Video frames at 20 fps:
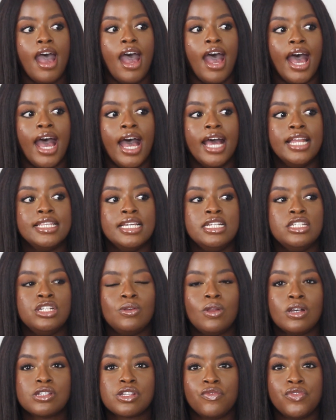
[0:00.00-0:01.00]
and they
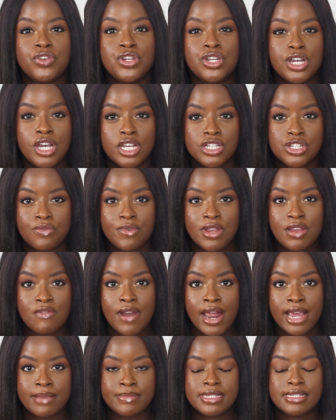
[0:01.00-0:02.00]
do lots of nursery
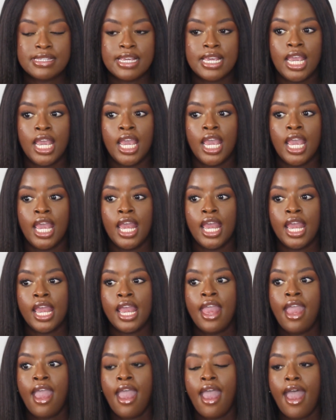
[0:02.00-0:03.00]
rhyme
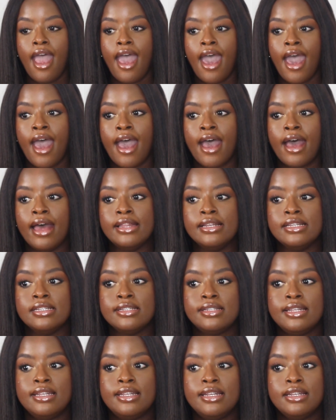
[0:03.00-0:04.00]
singing
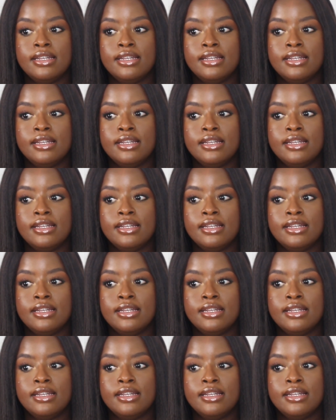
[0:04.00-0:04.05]
and